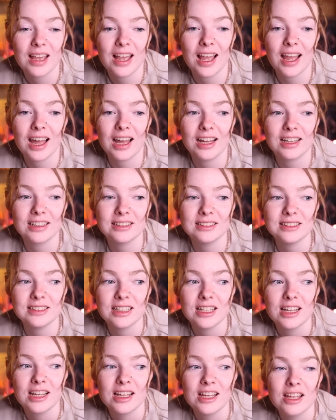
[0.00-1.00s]
and
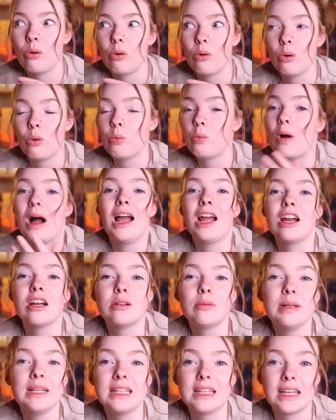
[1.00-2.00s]
why
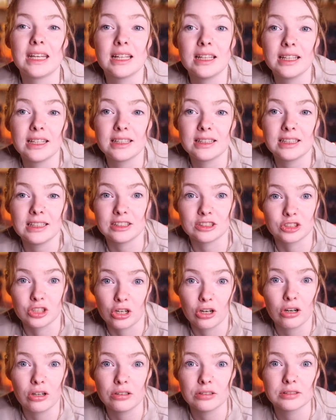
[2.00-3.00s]
are we killing these
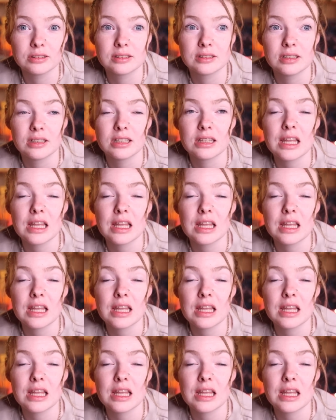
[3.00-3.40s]
girls?